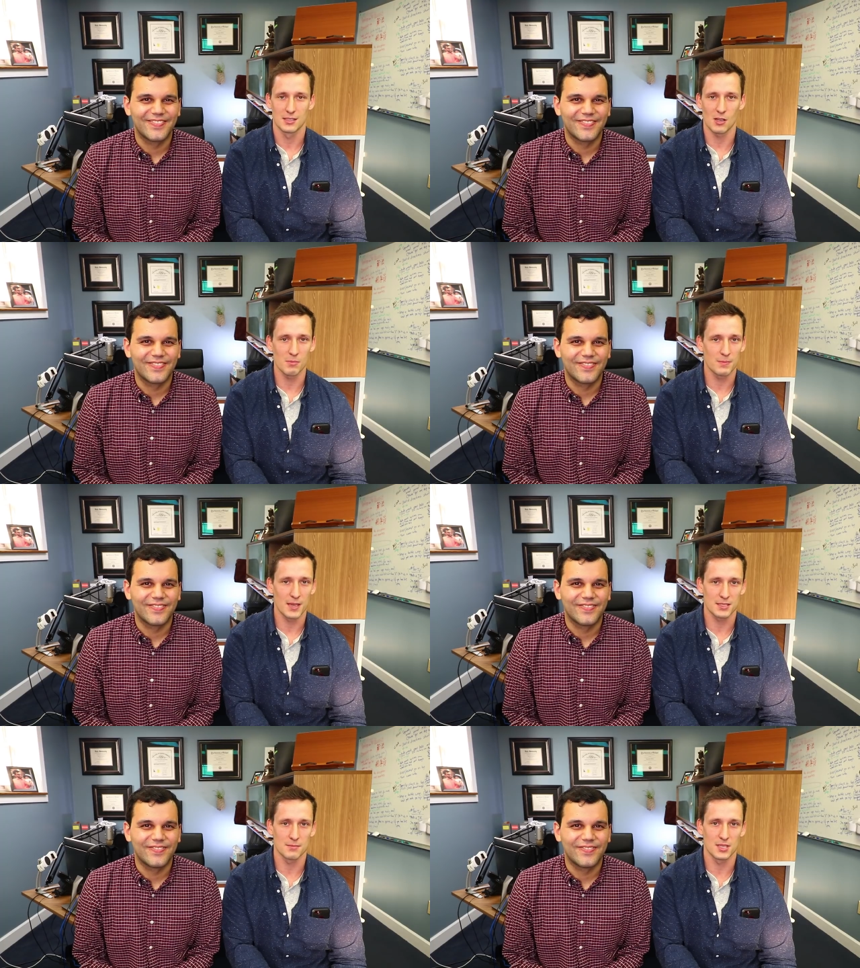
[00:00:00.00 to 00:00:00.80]
Speaker 1: Don't be
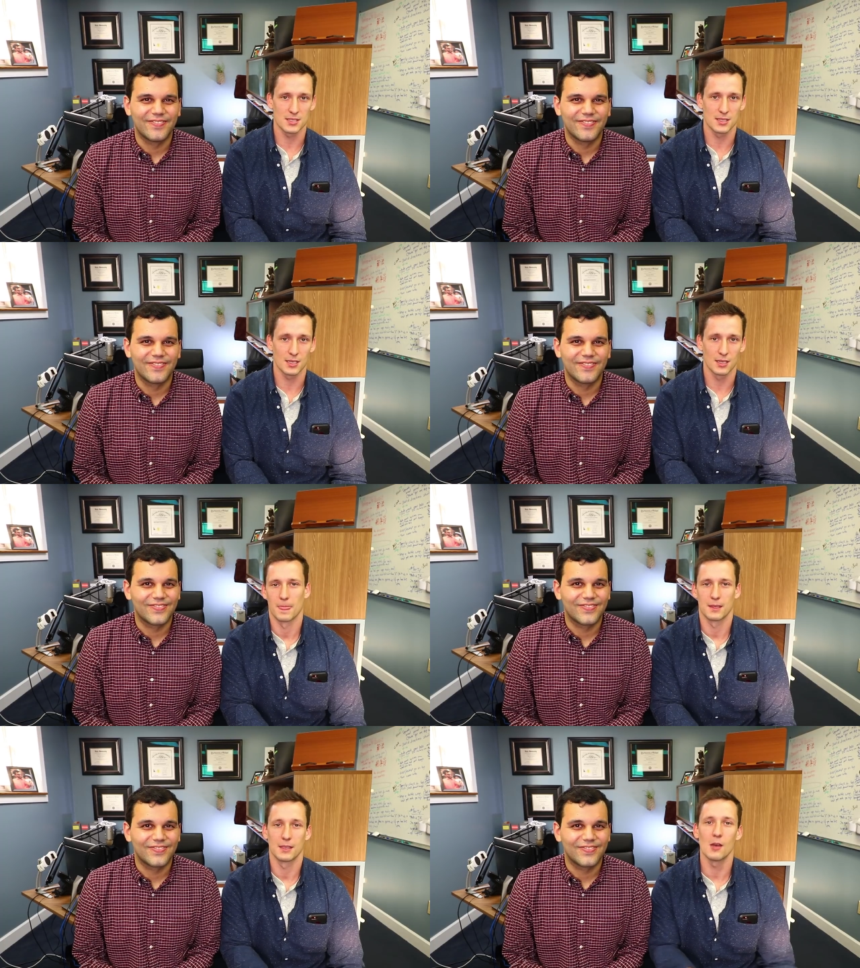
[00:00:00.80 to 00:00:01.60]
pessimistic.
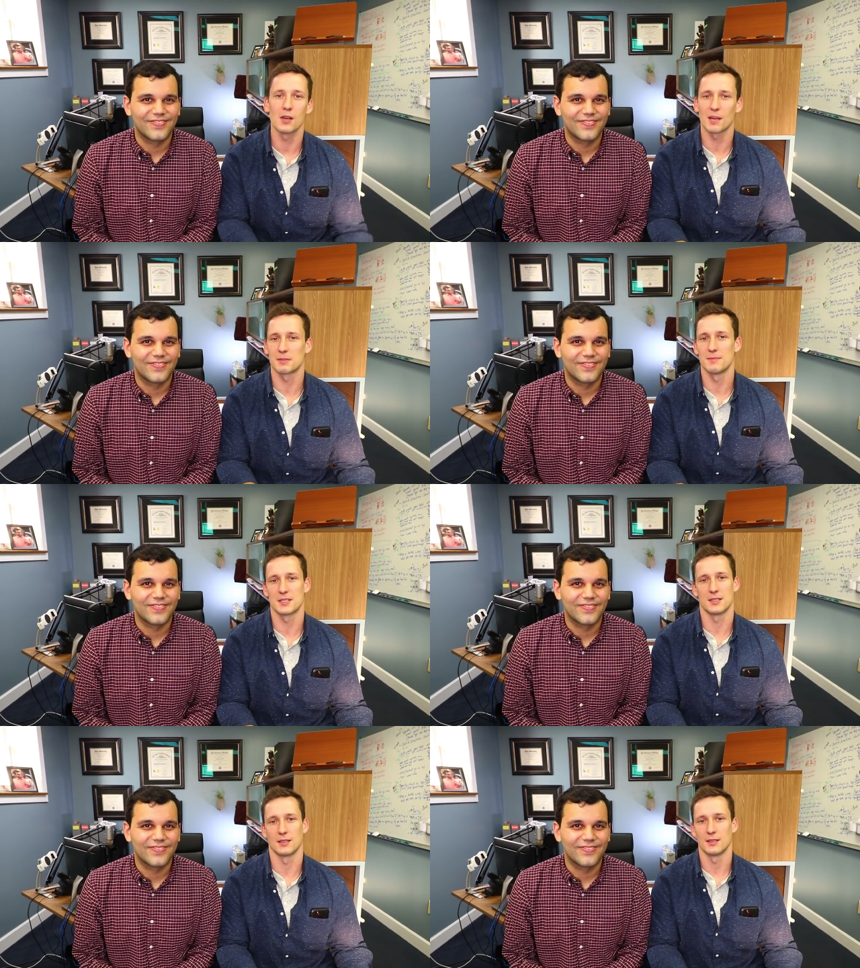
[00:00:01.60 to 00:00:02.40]
Go in
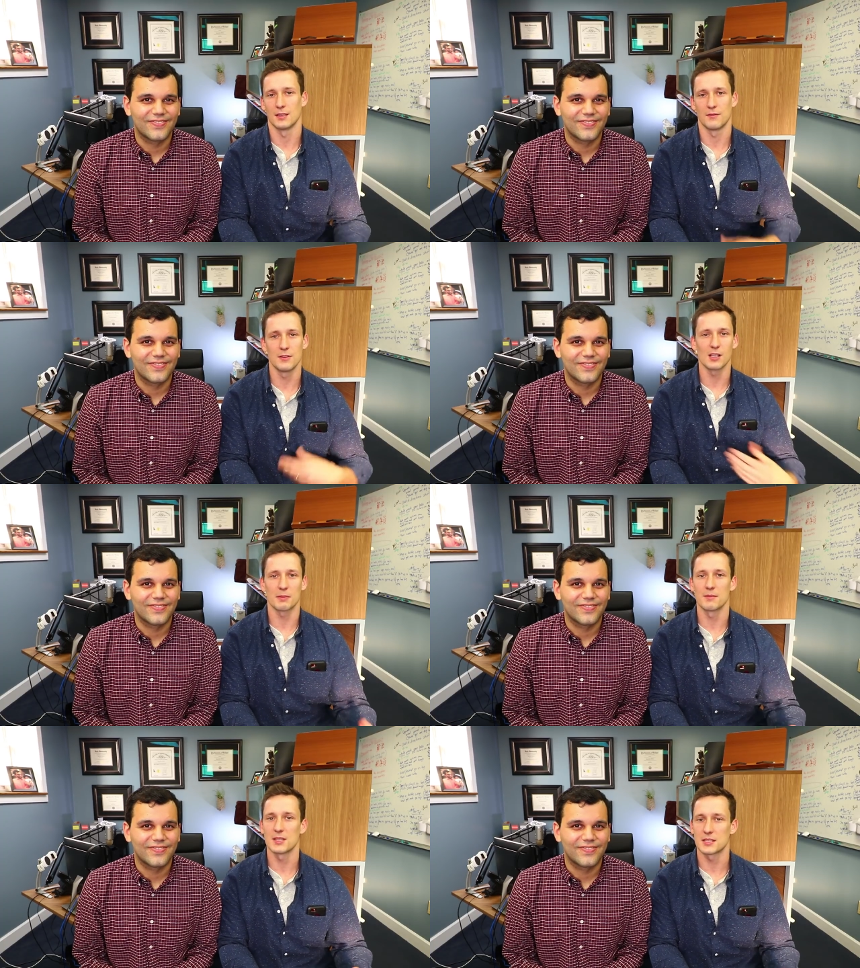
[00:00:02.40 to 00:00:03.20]
optimistic. If you're
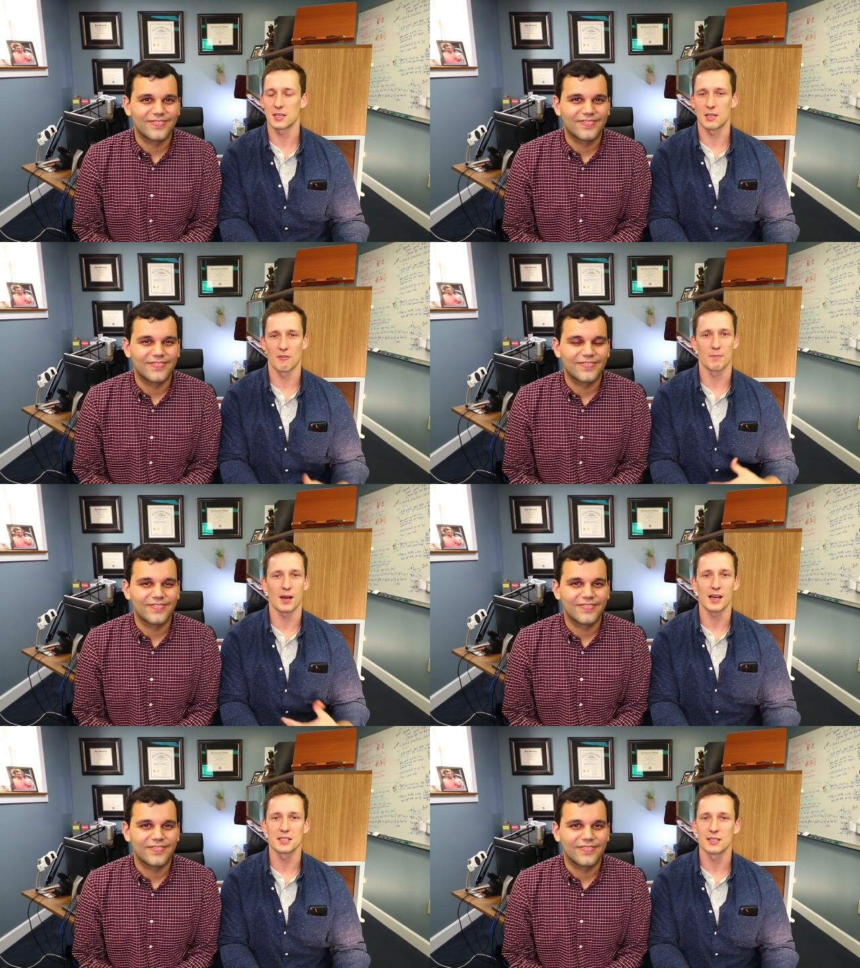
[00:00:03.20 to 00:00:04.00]
optimistic, you have a
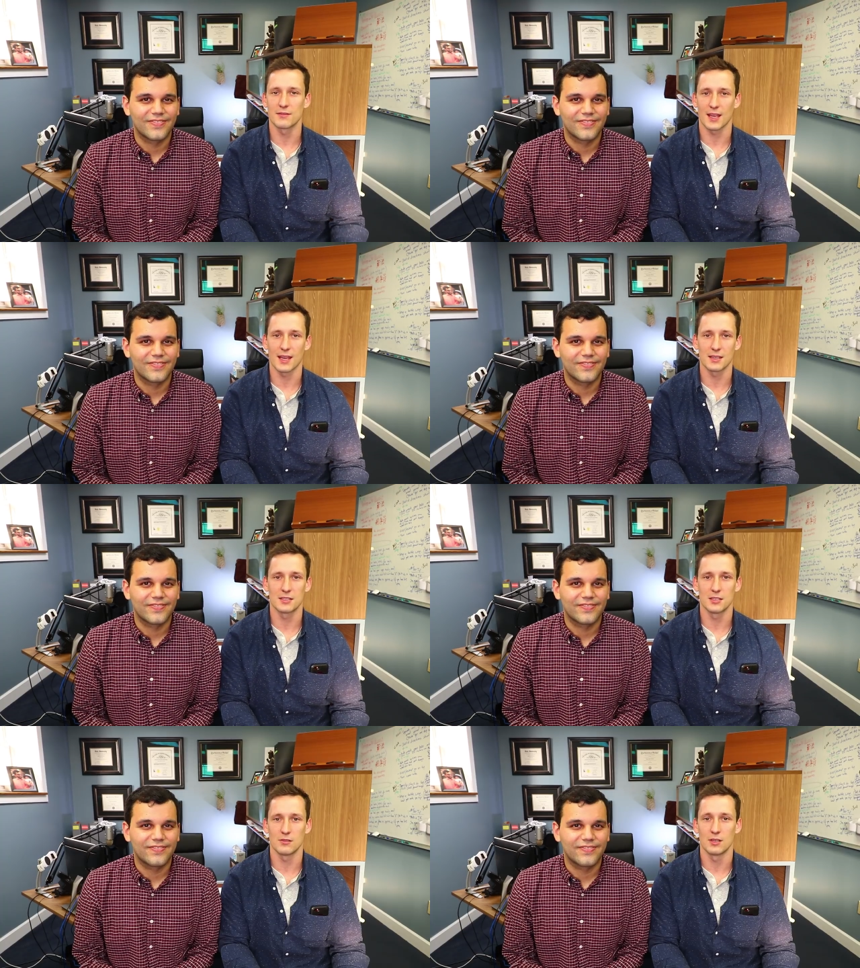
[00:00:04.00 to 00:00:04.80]
positive
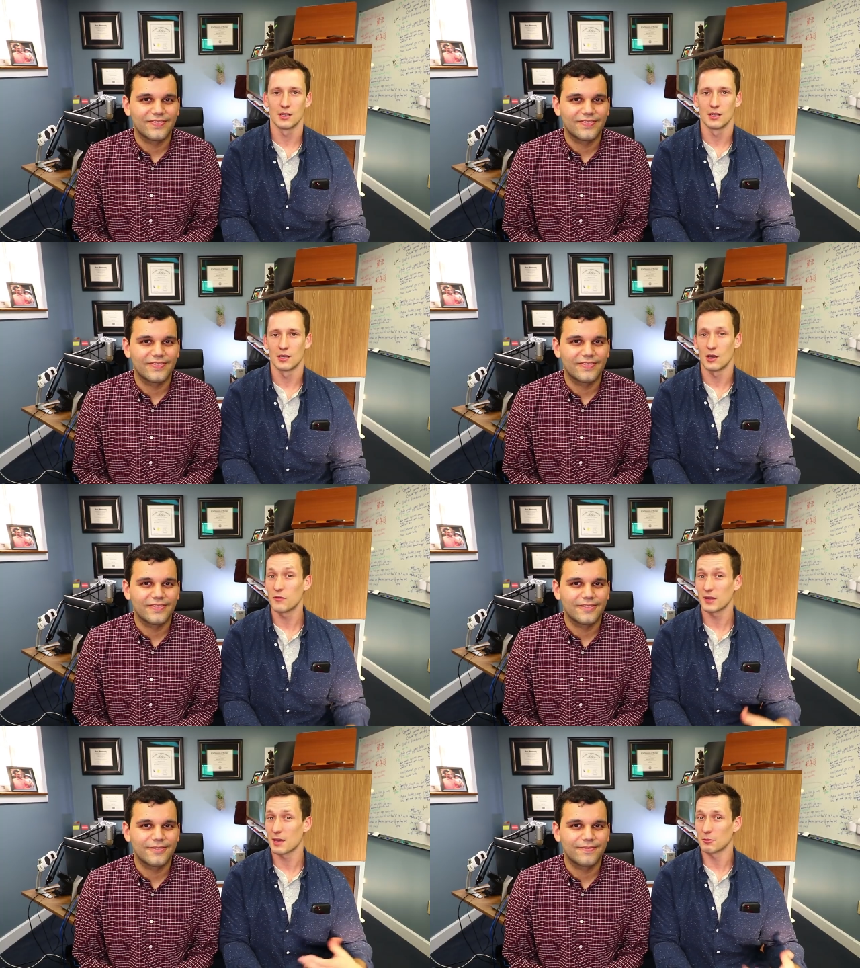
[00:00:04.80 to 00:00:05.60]
attitude.
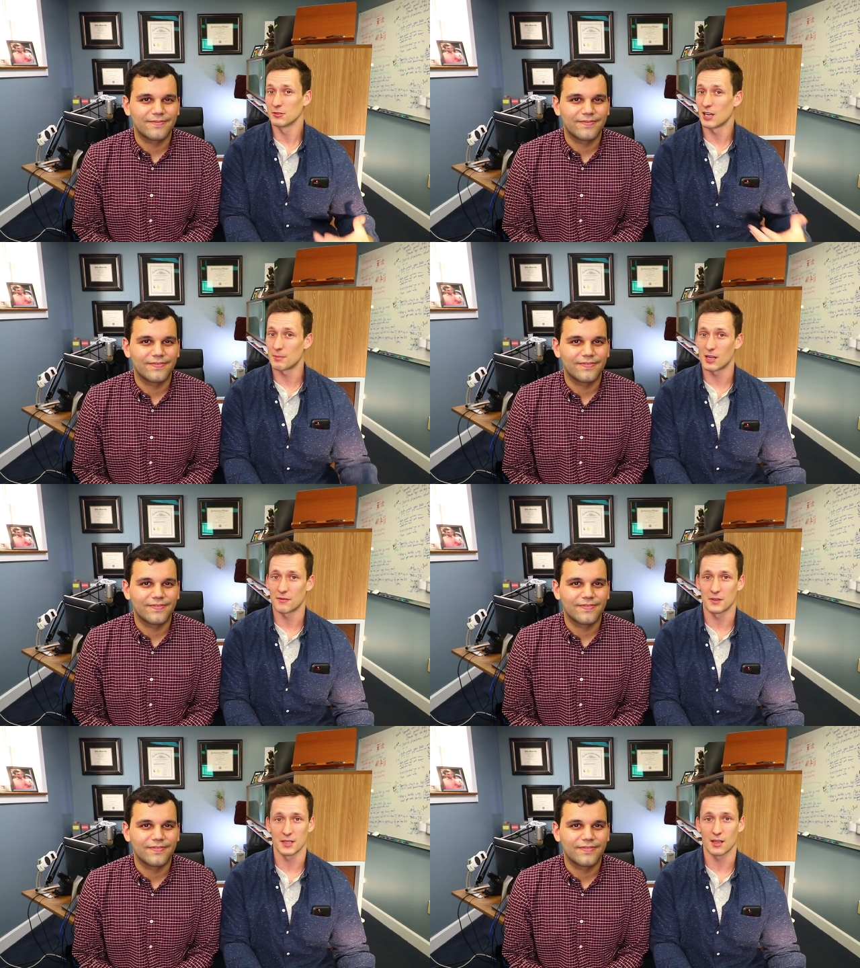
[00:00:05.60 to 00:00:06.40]
Hopefully that will rub
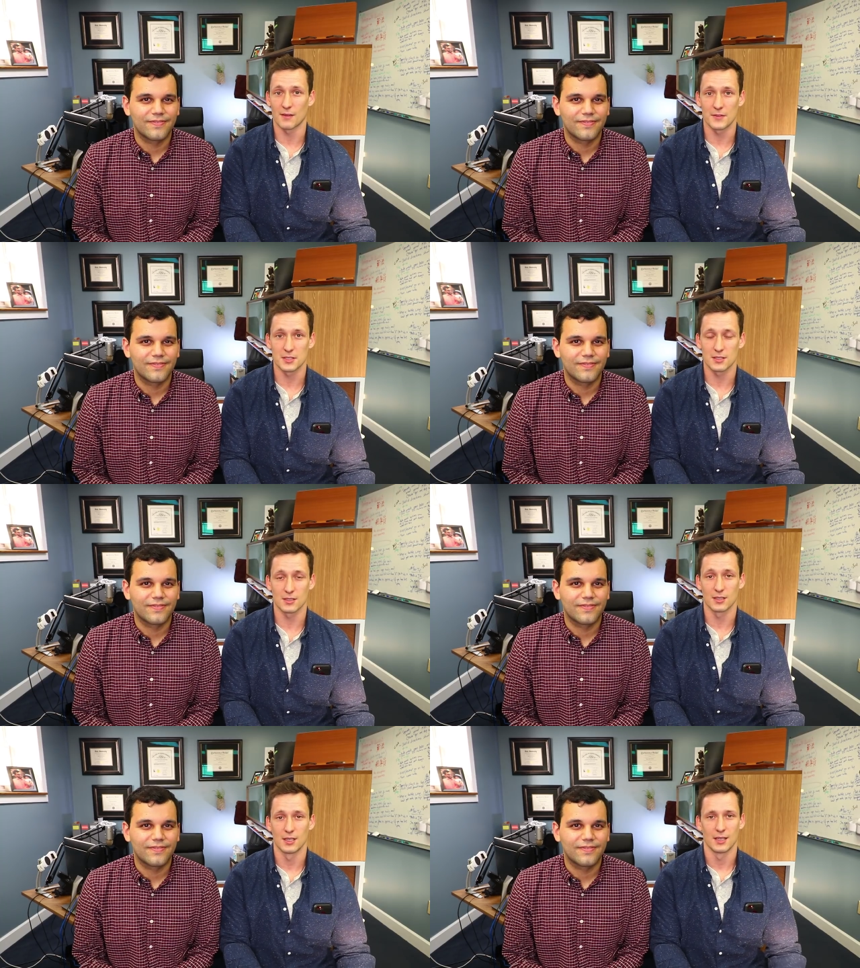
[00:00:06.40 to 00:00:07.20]
off on the
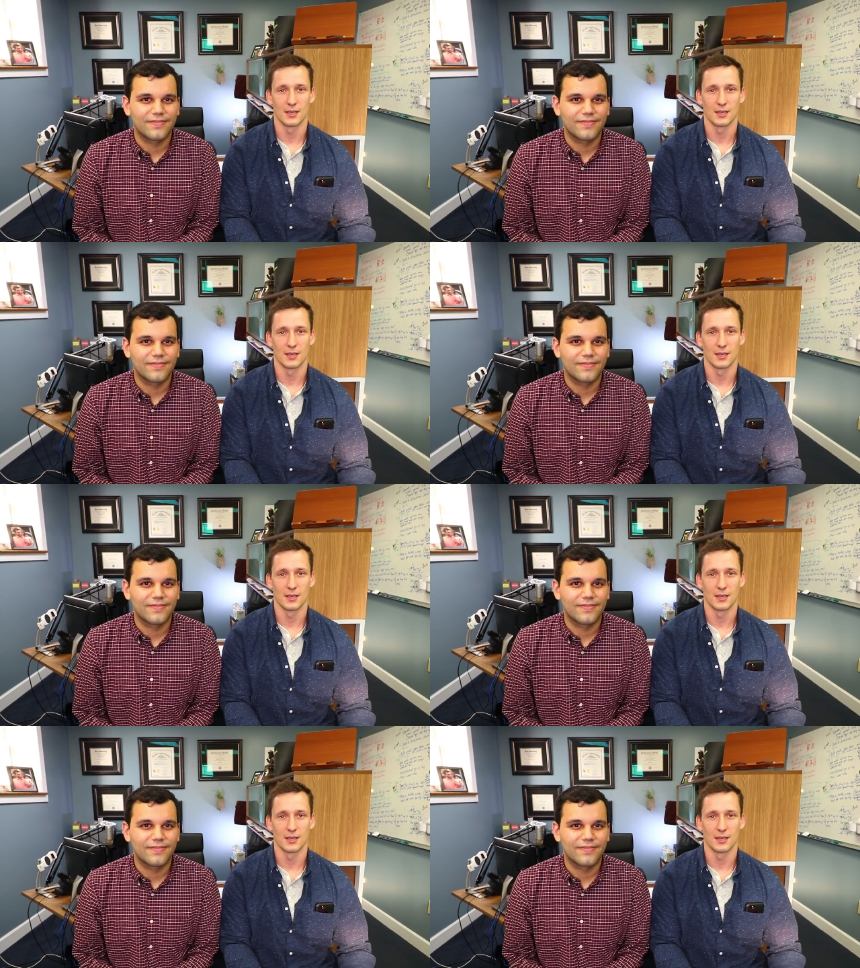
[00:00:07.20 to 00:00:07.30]
officer.